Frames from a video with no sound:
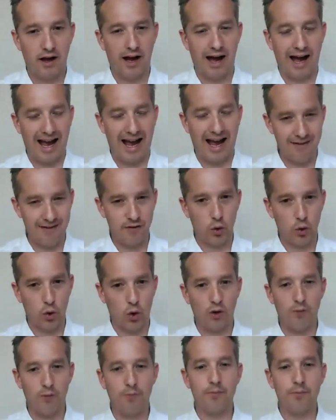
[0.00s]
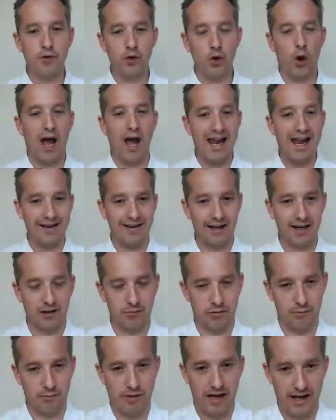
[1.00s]
have your
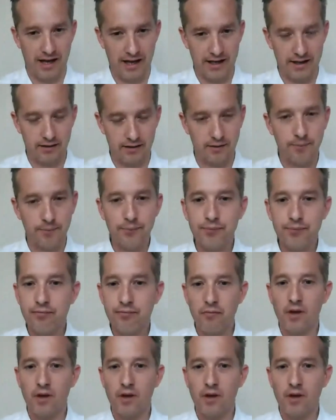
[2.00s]
ending prepared.